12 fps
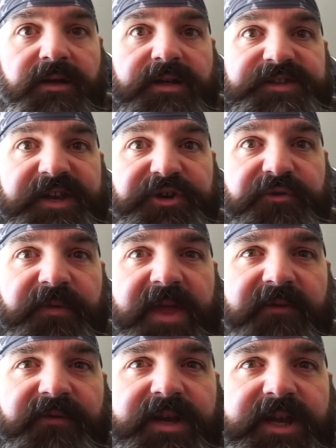stay tuned for
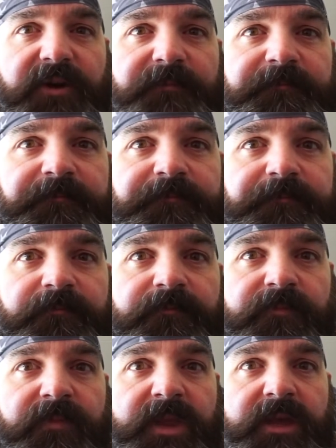that video.
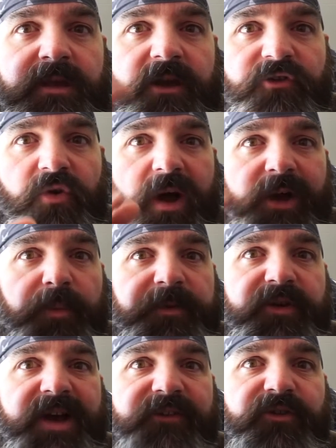So I hope that
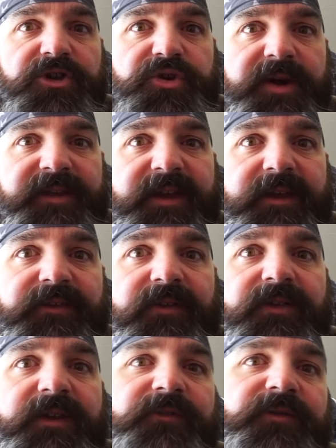you guys are enjoying these
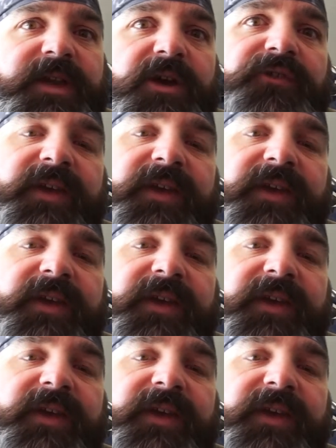videos.